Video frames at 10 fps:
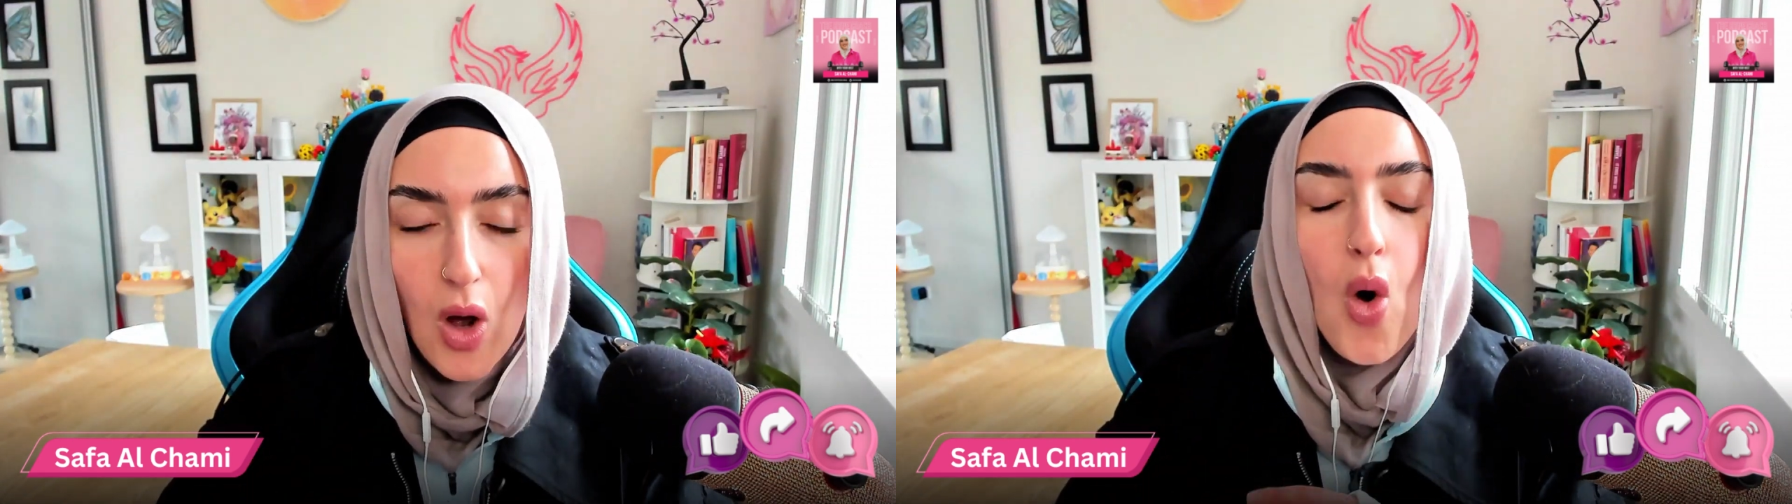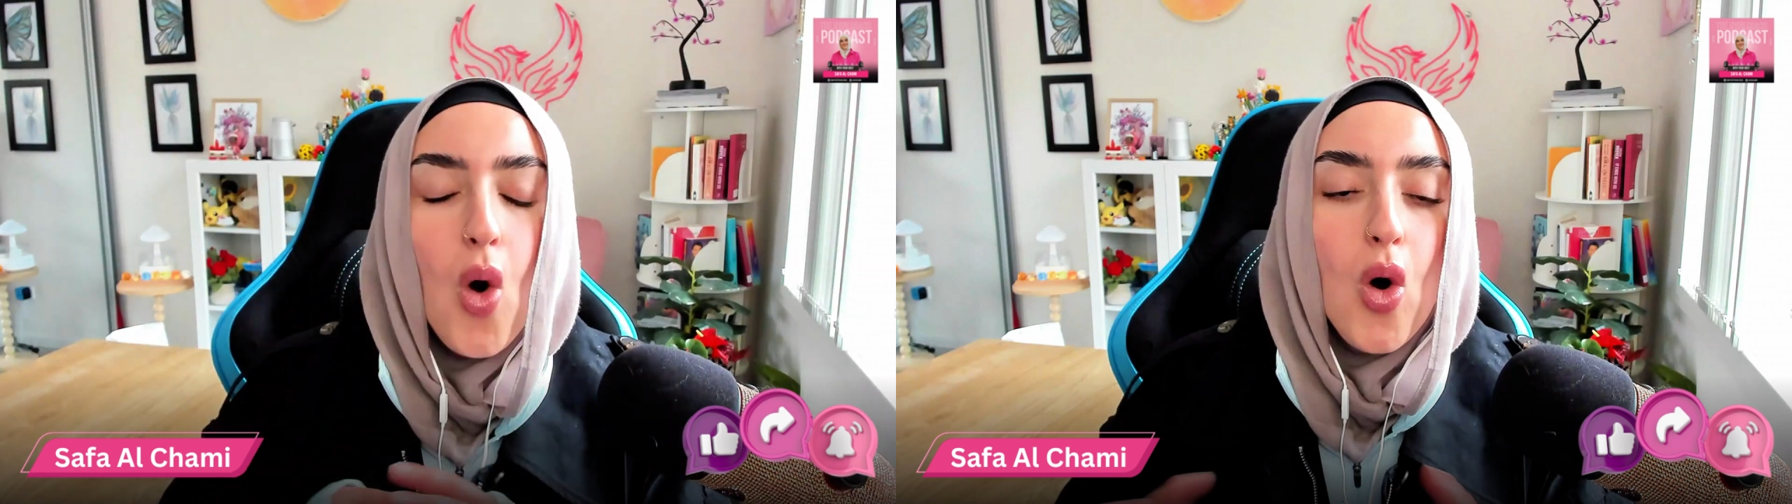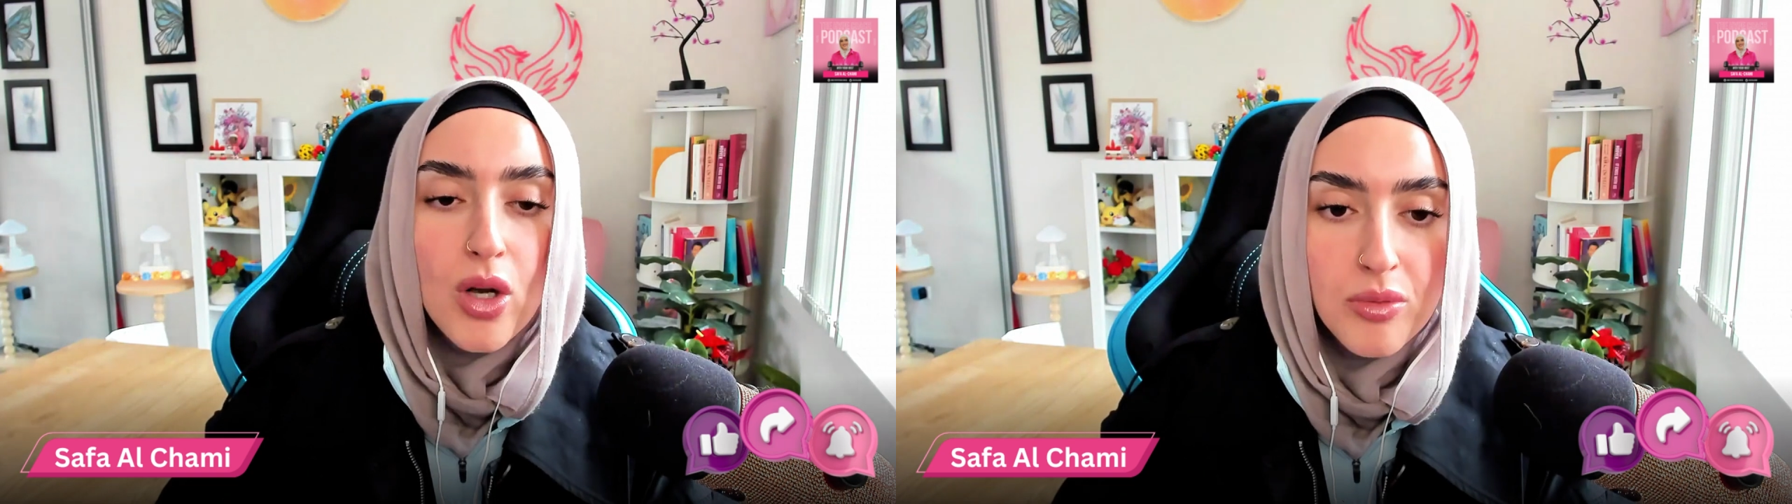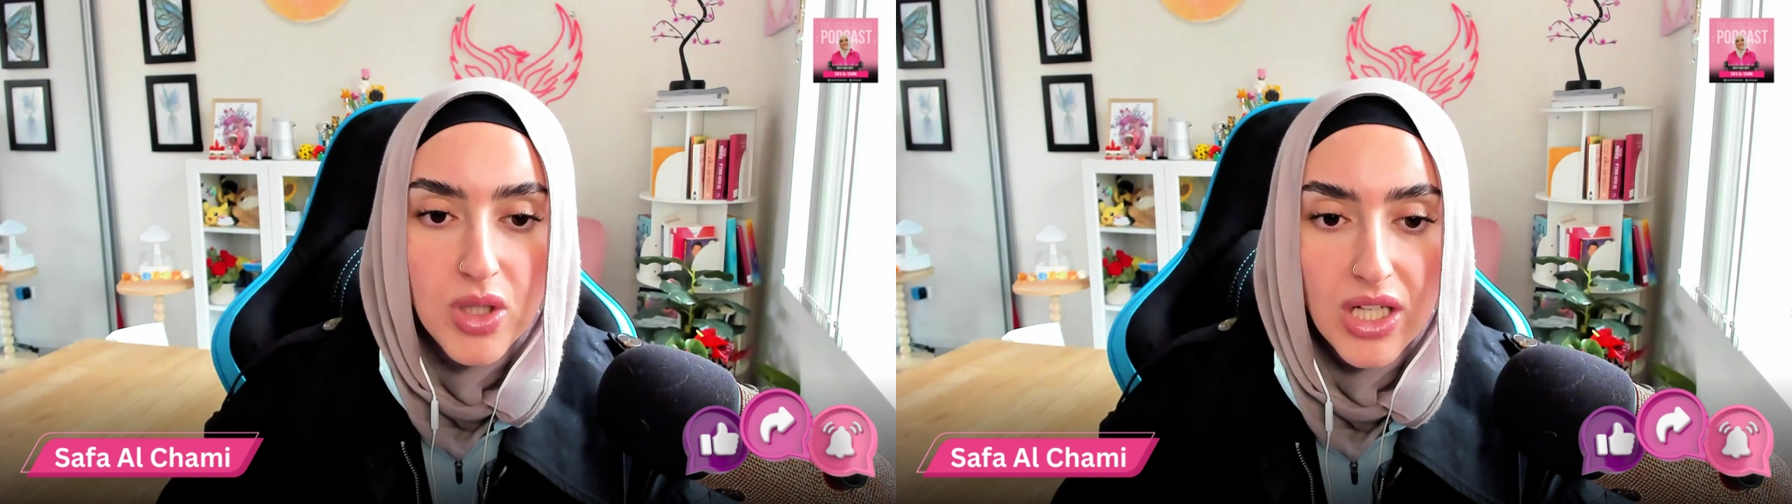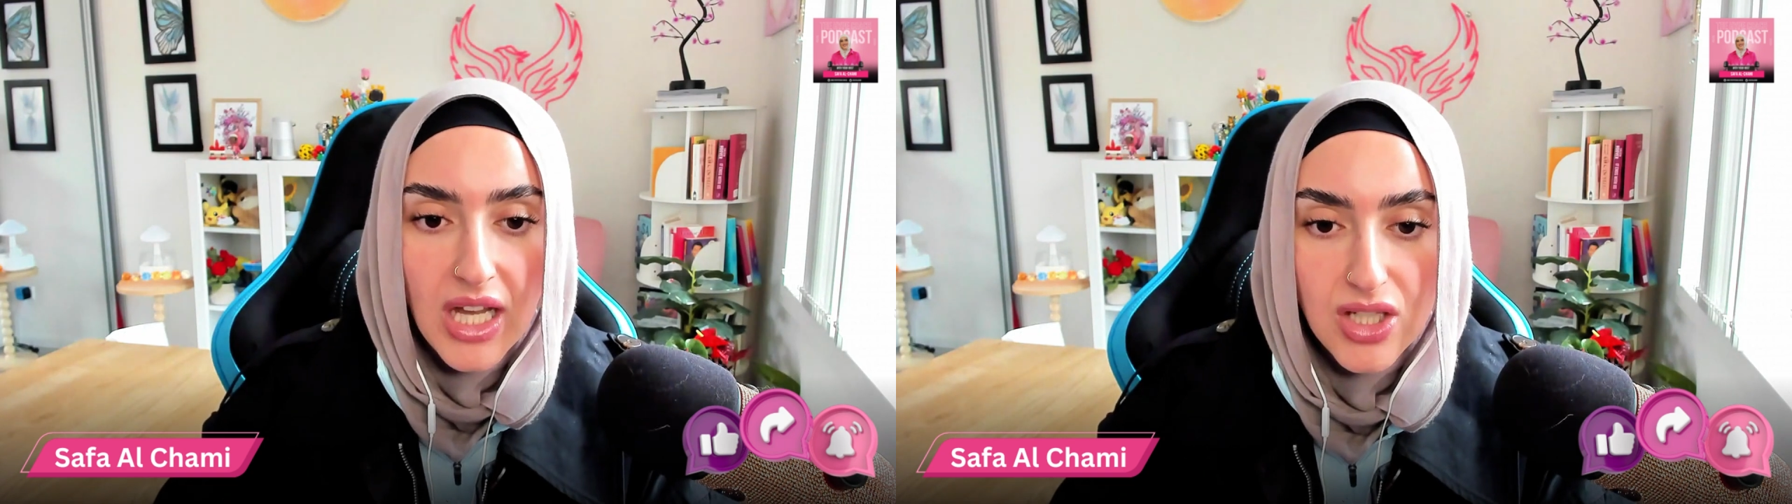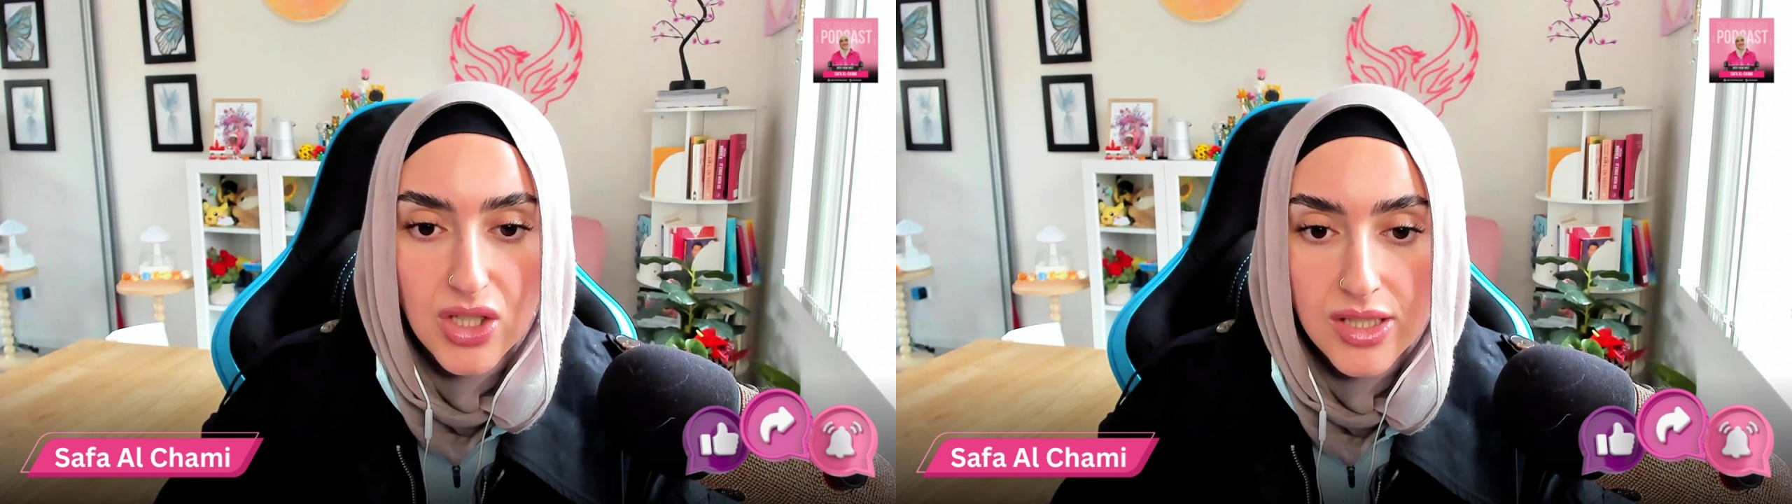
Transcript: all communication.